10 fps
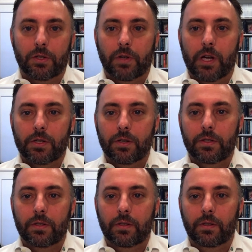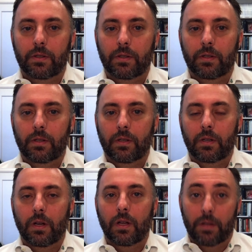treasures.
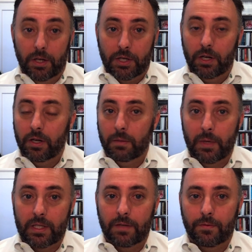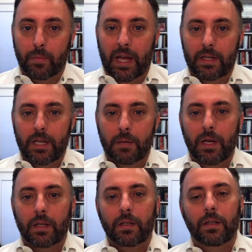This year, in the midst of a
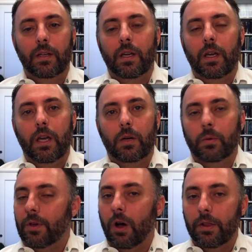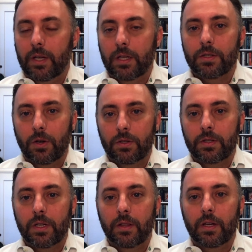pandemic, and with all the
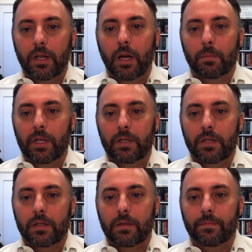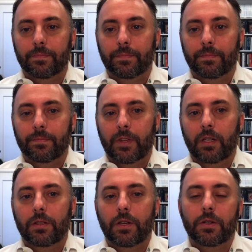uncertainty that accompanies it,
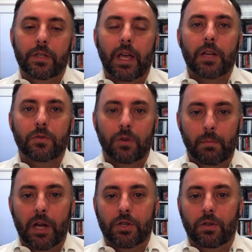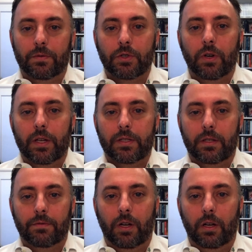there's an extra measure of trust
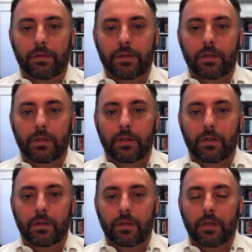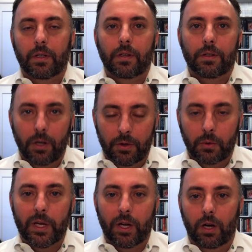involved. Know that
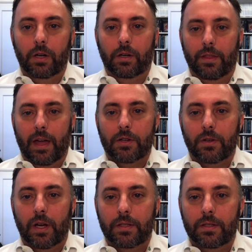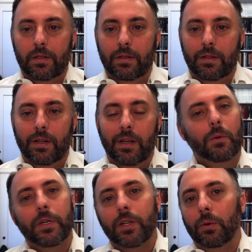we honor that trust, and
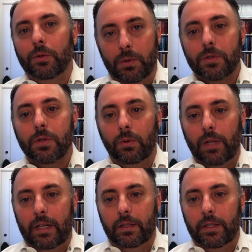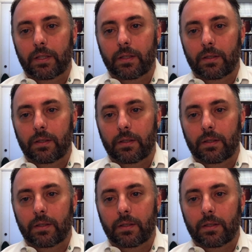we don't do so lightly.